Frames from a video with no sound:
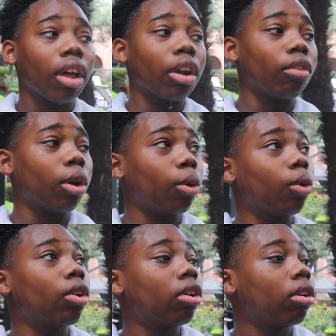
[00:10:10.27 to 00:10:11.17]
I don't know.
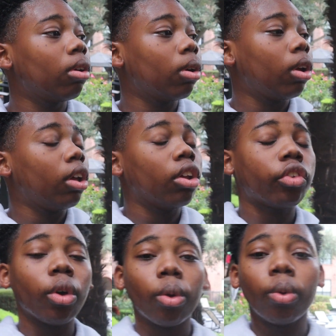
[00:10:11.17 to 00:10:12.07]

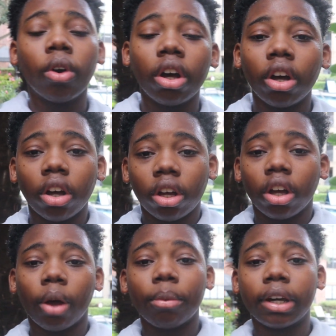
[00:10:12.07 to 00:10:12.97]
So, I'm
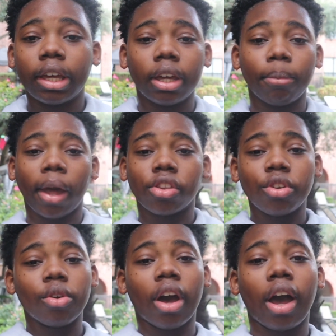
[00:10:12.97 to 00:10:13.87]
gonna kick it back
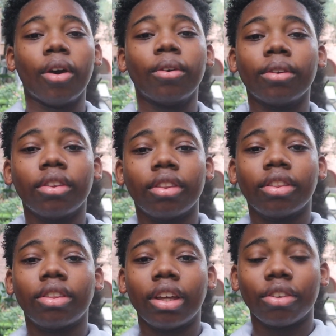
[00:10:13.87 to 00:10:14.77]
to you, Kyle.
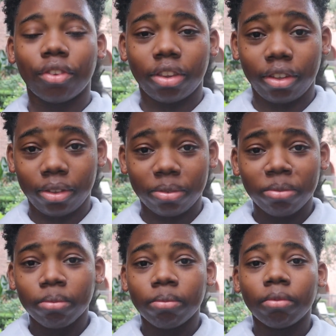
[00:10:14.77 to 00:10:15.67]
Thanks for the
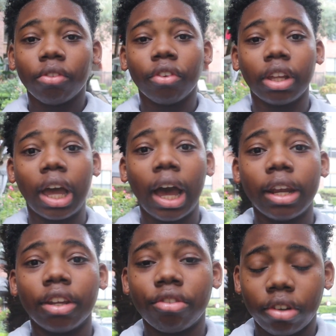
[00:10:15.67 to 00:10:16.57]

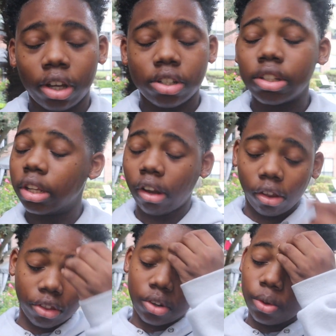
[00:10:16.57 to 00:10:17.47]
kind introduction and
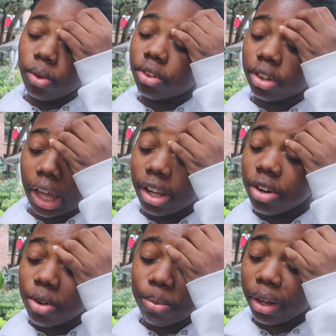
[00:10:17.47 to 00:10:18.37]
all the news that you
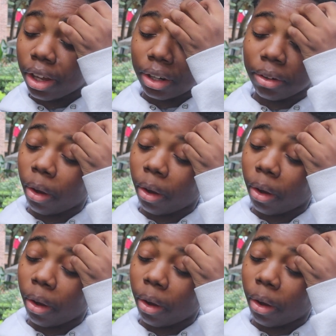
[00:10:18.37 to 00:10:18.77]
do, man.